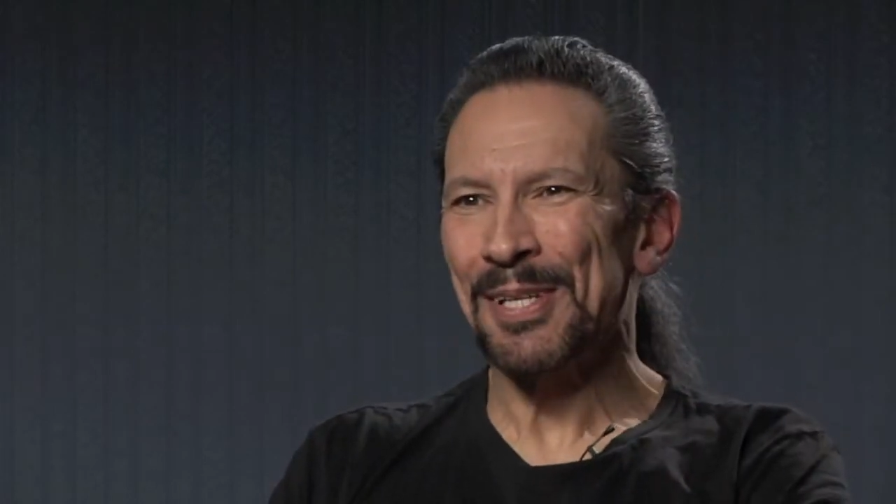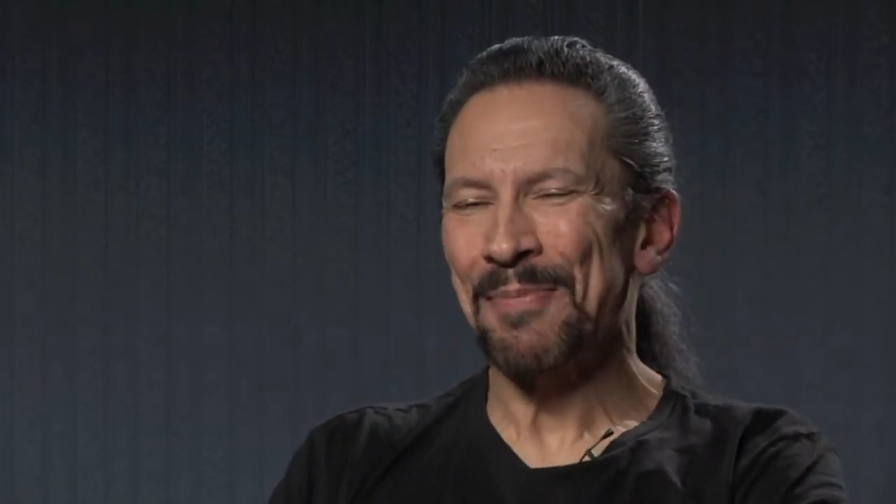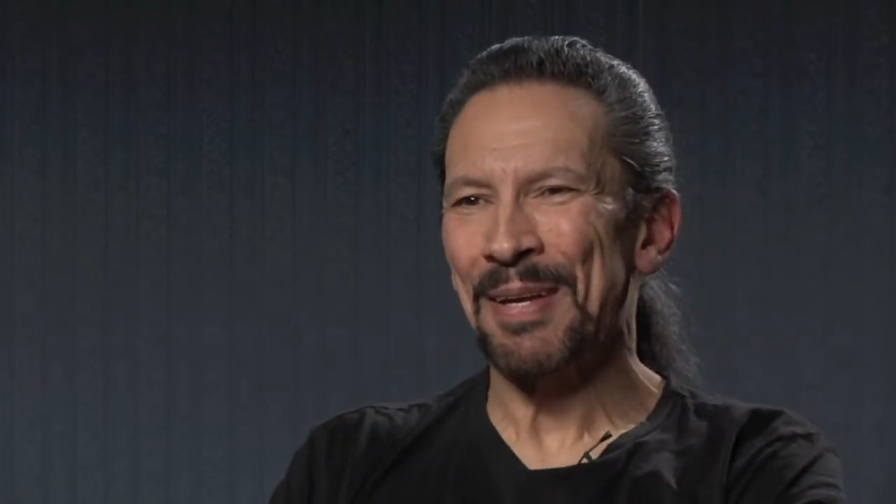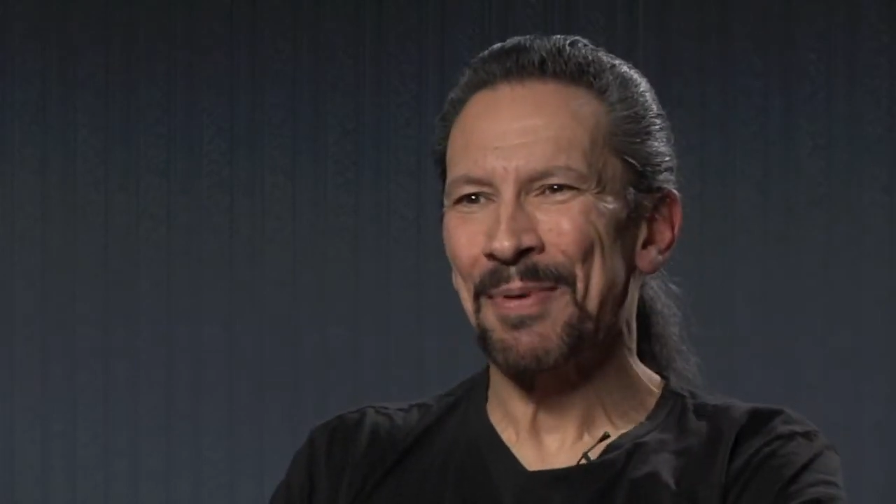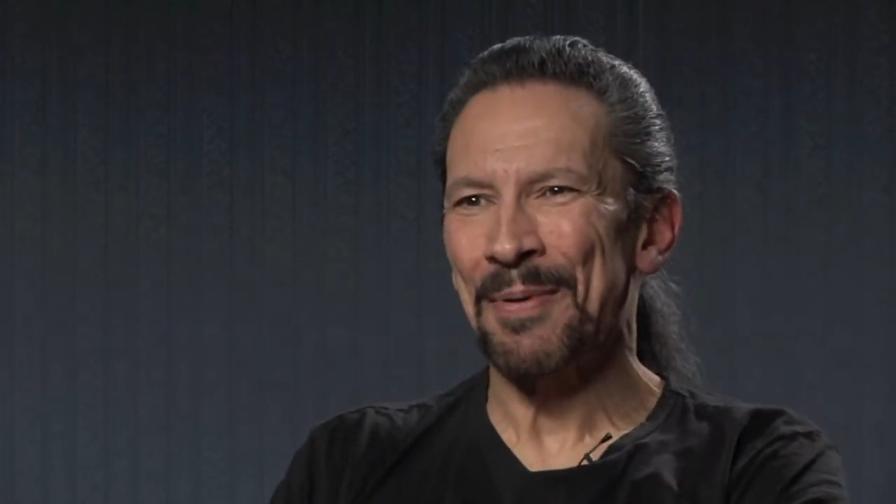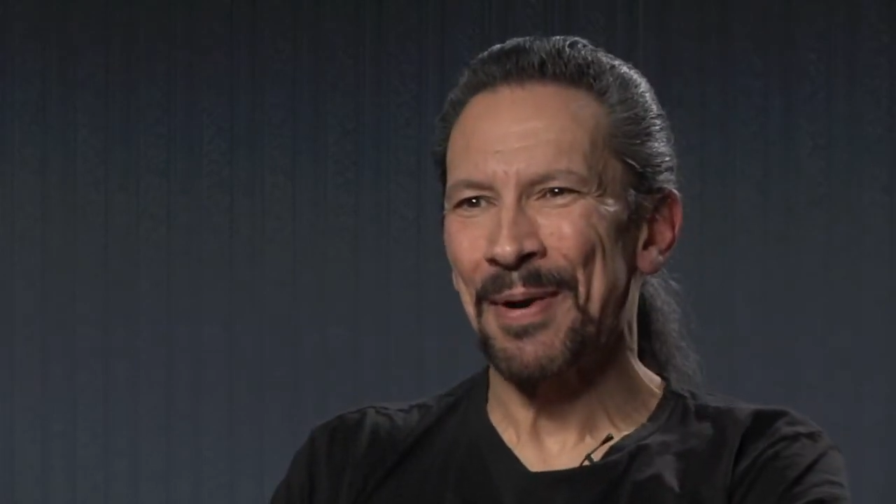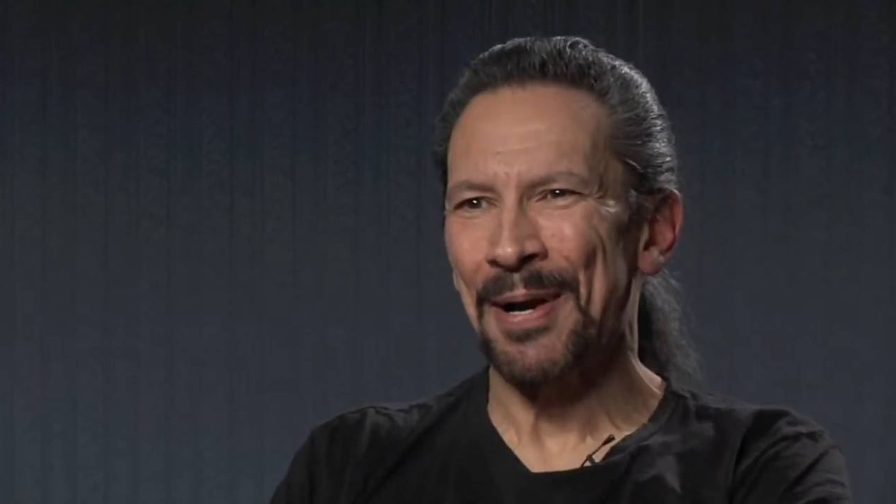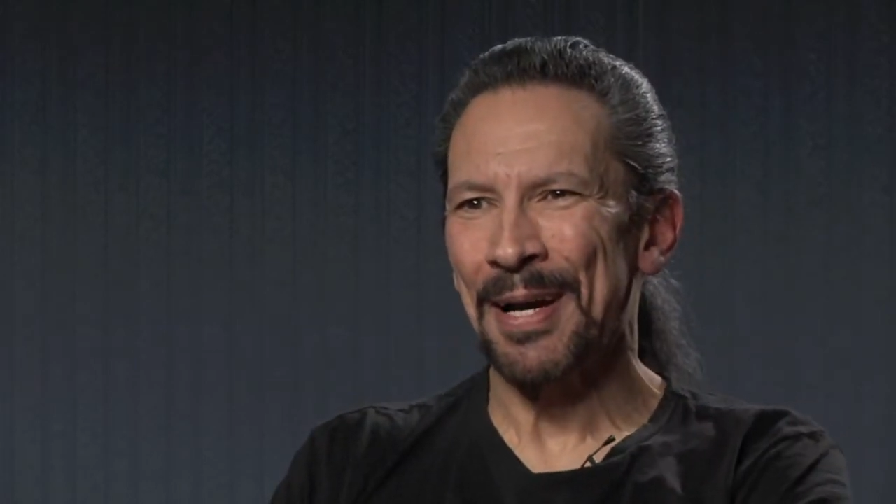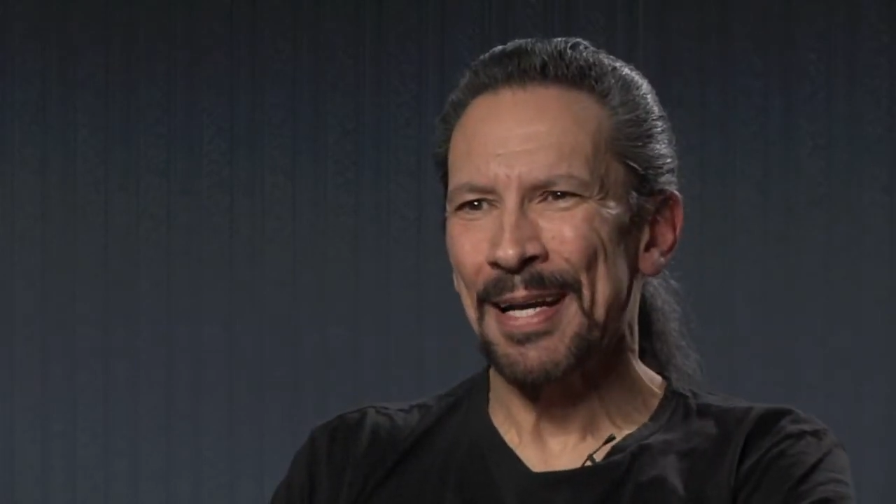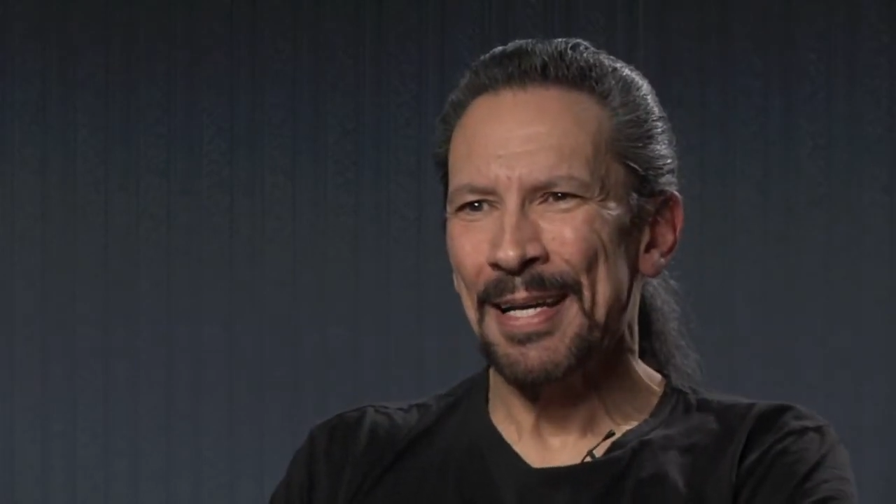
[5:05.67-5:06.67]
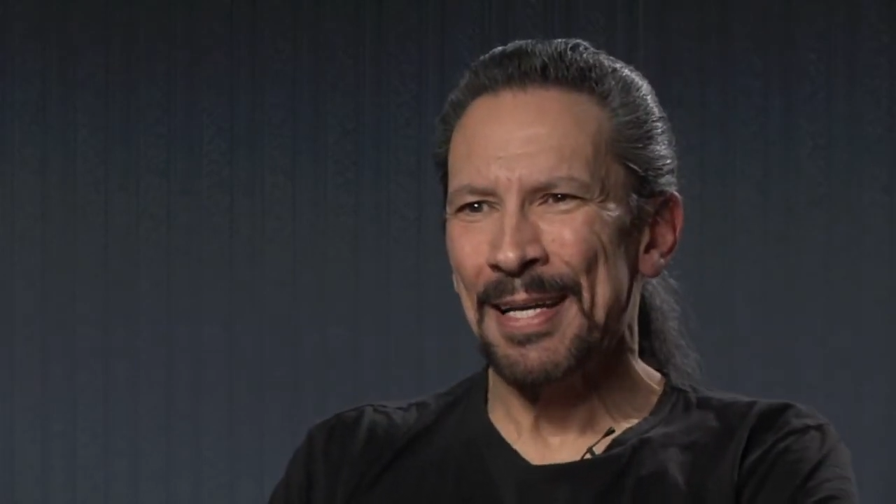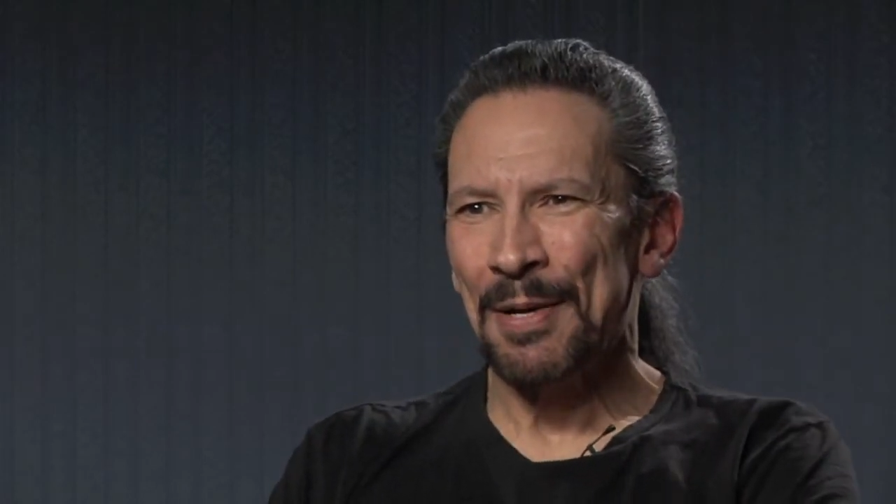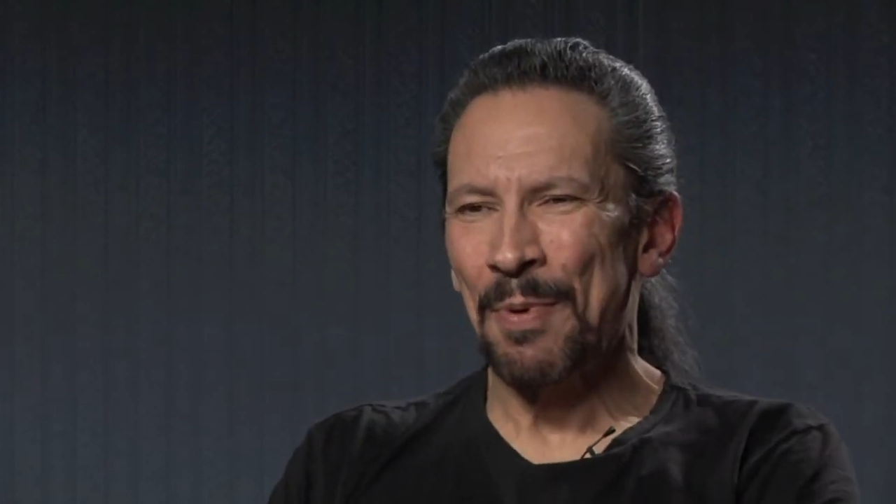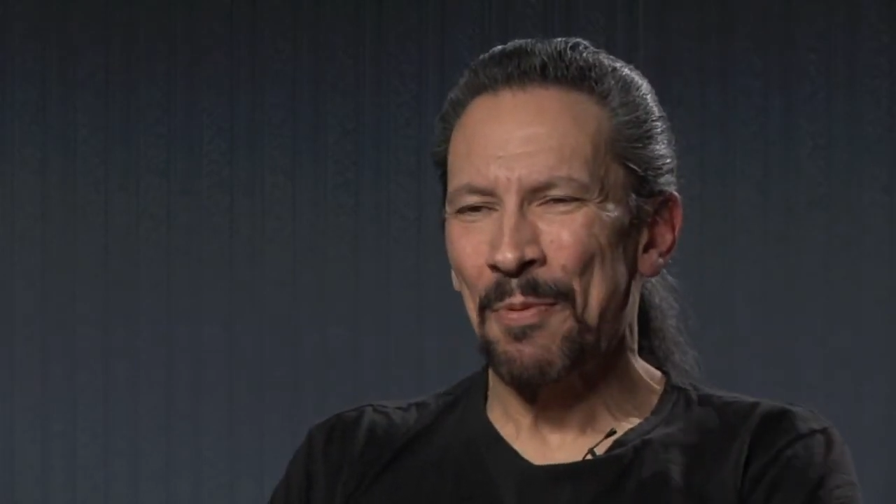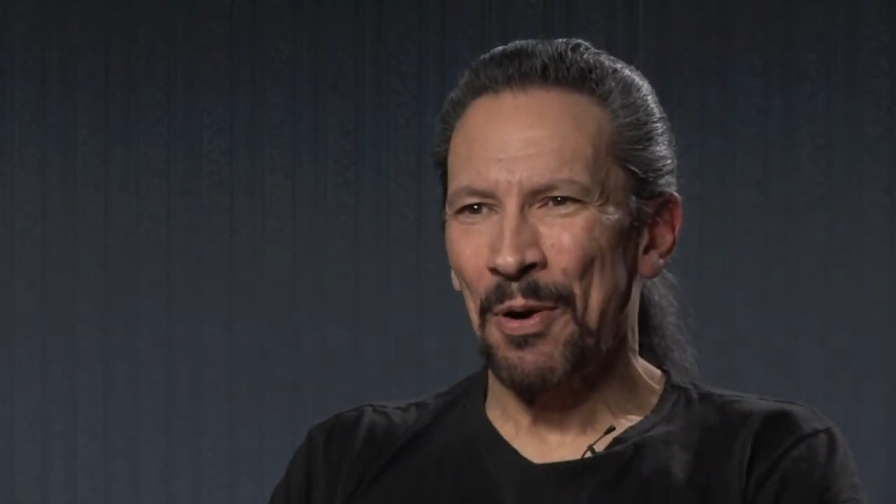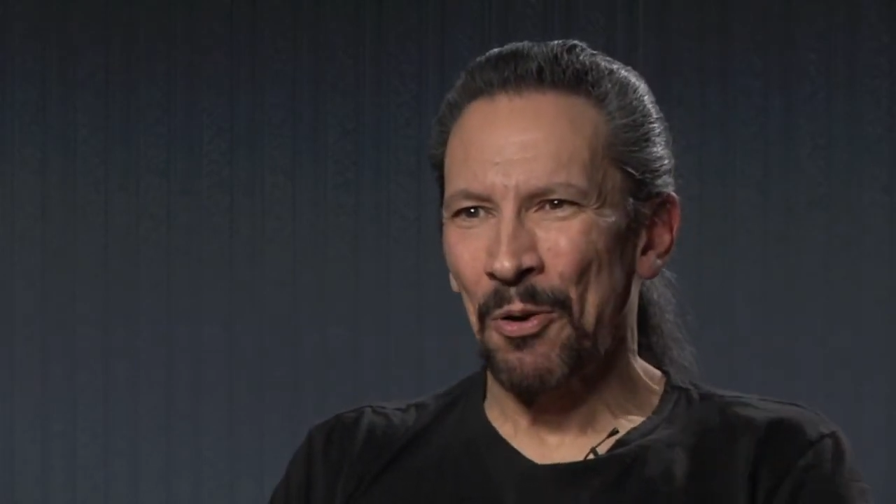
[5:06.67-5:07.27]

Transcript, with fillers: I mean, we were, we were